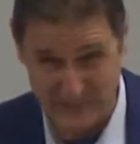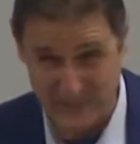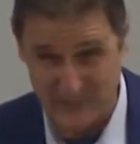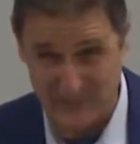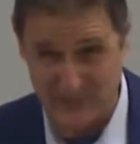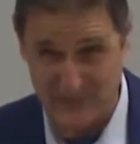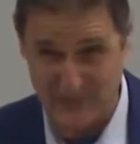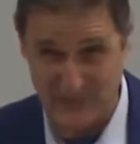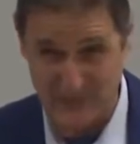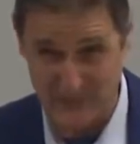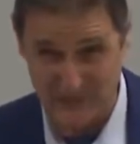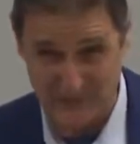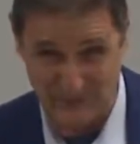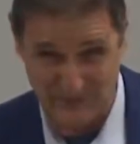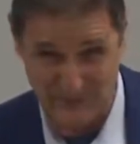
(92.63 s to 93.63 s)
foods to
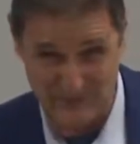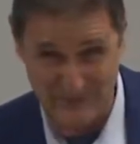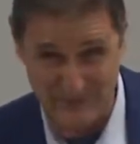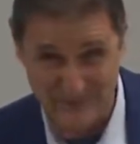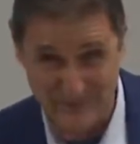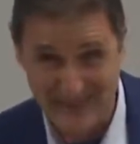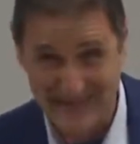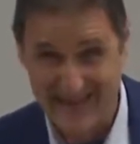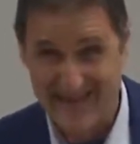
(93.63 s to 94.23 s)
choose from.